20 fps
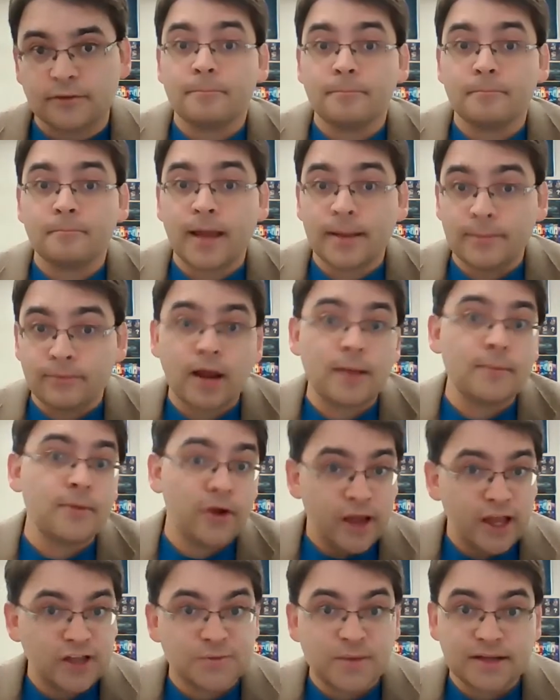My primary
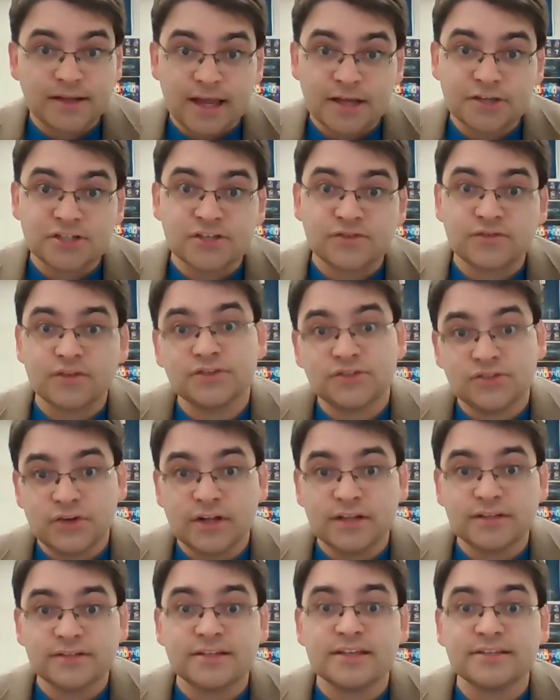expectations for the
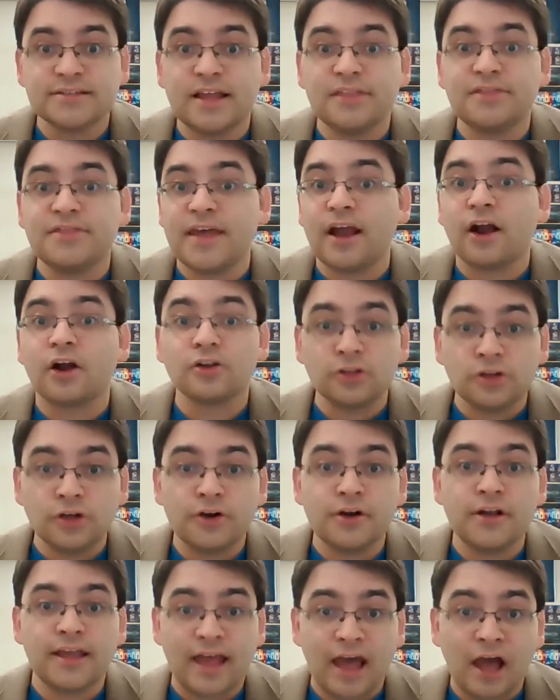students is that they are
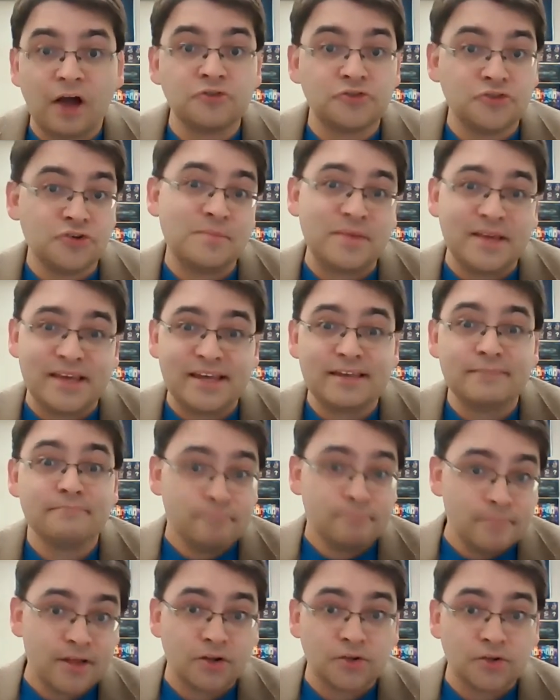learning how to be
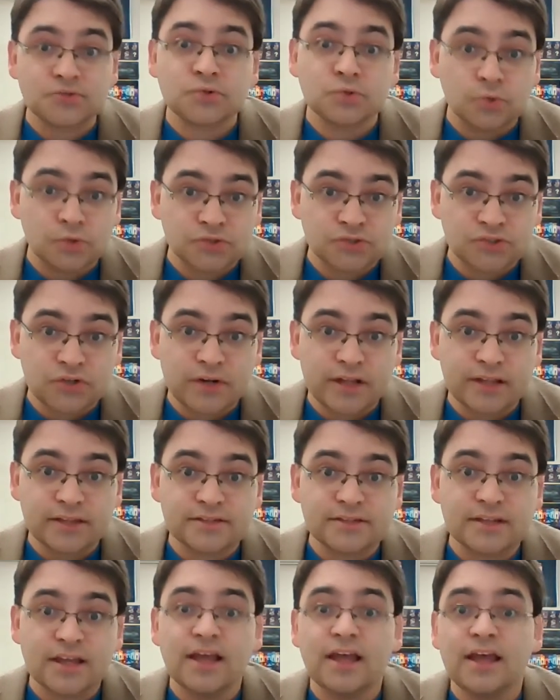middle school students,